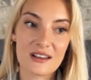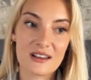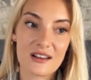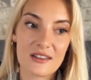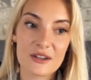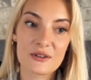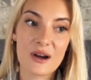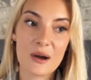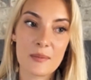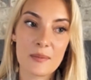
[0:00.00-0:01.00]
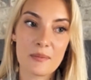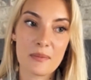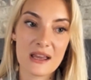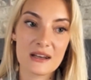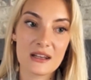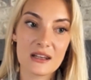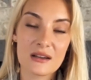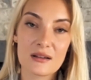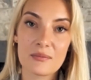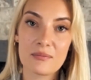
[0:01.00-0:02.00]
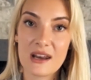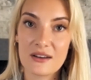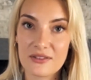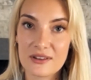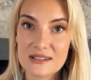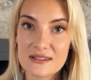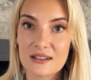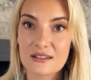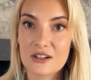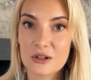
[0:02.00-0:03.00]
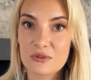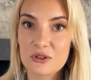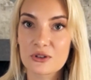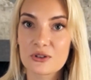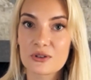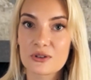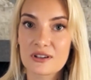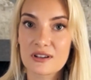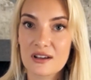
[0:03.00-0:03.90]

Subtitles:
There are many benefits that crypto